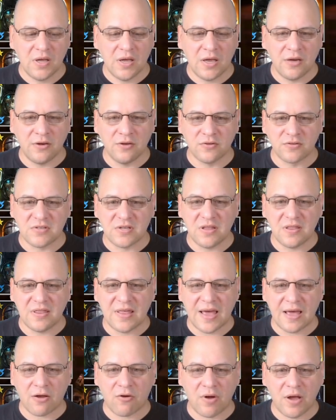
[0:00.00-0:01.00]
and you'll see
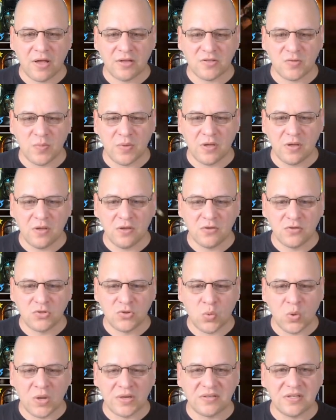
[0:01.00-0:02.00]
that grants me
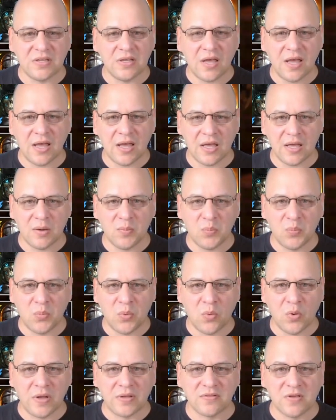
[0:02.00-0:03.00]
28
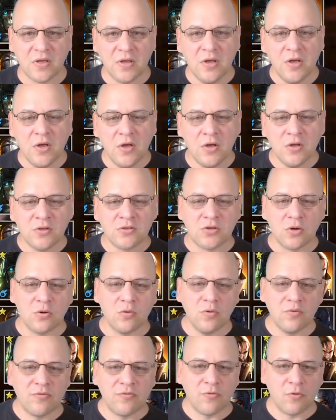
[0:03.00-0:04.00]
points.
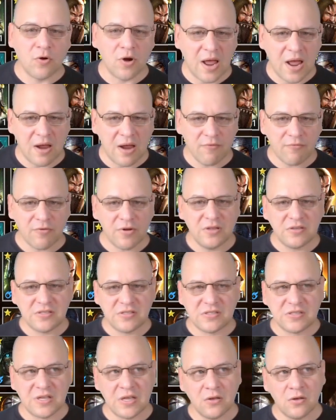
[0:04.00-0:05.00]
So for every
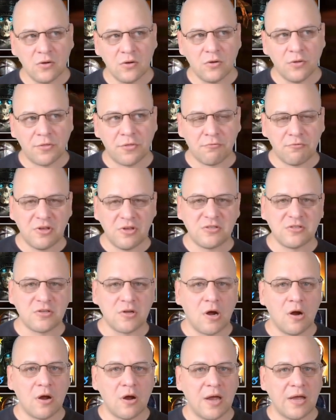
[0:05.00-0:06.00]
single
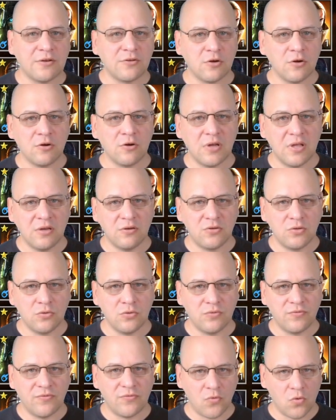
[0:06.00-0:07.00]
3-star I turn into
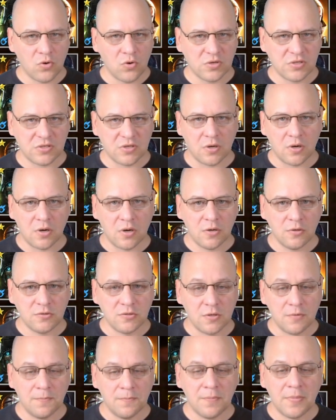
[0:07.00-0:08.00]
4-star,
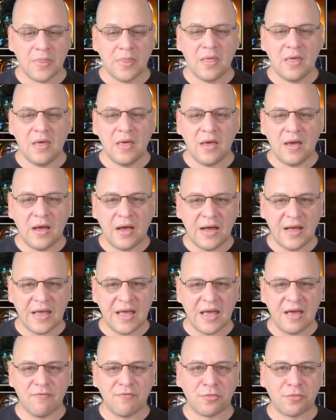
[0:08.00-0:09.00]
I
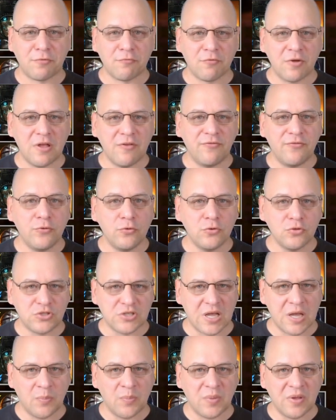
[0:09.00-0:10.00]
have 3 food
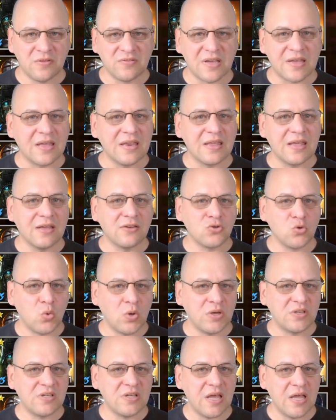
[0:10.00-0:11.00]
champions I can get
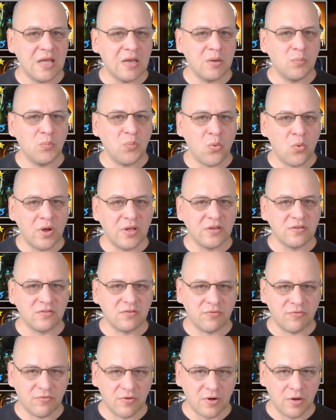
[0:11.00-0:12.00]
28 points
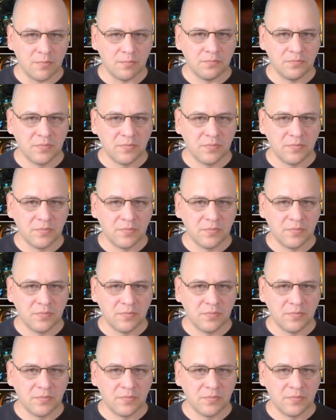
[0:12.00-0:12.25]
from.